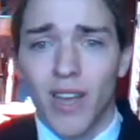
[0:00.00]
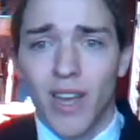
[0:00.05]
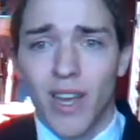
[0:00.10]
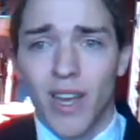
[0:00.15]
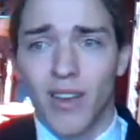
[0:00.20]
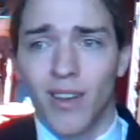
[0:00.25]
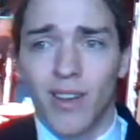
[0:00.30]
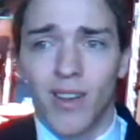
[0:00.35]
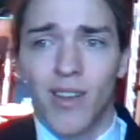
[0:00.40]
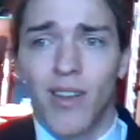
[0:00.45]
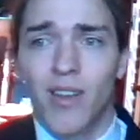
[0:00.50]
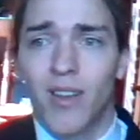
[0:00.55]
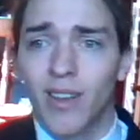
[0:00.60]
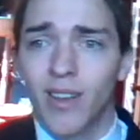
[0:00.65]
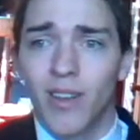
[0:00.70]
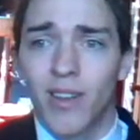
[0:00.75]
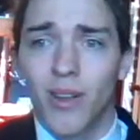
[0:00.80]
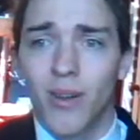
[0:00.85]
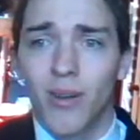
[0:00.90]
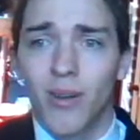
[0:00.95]
And
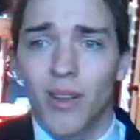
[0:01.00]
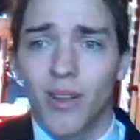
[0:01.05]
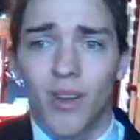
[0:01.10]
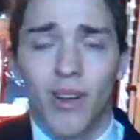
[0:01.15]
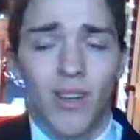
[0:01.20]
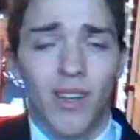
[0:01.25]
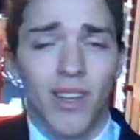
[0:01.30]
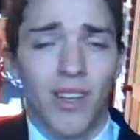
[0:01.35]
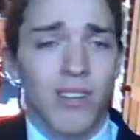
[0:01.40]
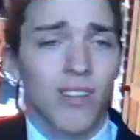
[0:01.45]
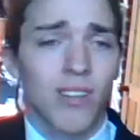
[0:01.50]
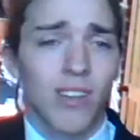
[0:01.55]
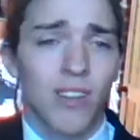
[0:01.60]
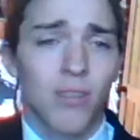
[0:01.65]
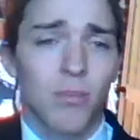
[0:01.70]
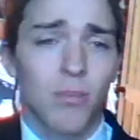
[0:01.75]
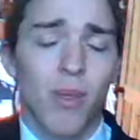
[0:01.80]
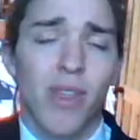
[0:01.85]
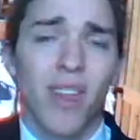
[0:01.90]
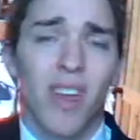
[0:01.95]
oh, that's
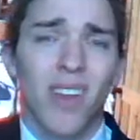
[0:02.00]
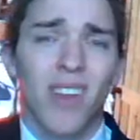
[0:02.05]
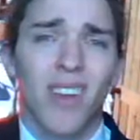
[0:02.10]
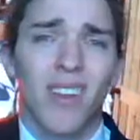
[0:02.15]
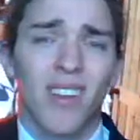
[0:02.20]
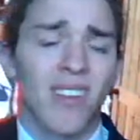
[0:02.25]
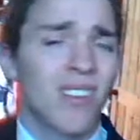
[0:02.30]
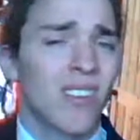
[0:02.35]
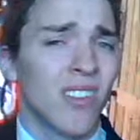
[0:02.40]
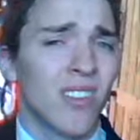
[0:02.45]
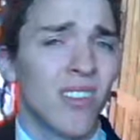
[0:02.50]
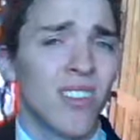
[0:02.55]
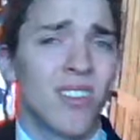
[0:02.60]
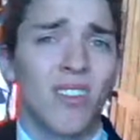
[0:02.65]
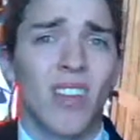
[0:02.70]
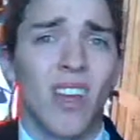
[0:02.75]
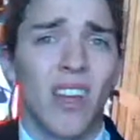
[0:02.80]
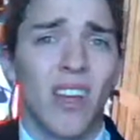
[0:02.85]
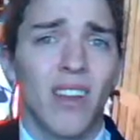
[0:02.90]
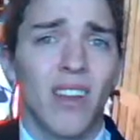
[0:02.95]
just pathetic. That's just
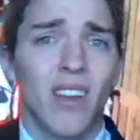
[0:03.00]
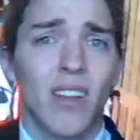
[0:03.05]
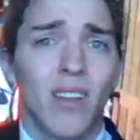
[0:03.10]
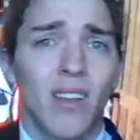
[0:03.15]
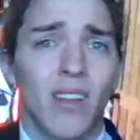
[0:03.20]
sad.